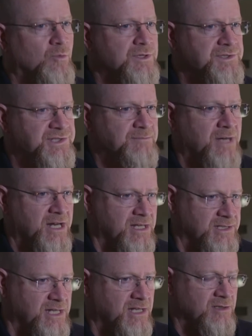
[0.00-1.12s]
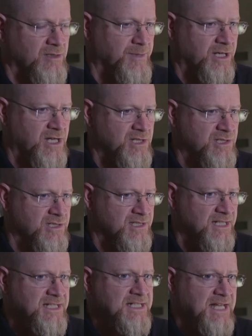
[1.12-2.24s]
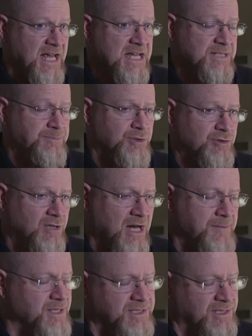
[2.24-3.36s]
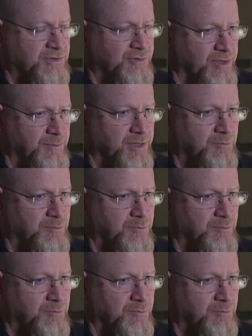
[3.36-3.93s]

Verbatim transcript: when somebody is taking their medications as prescribed is extremely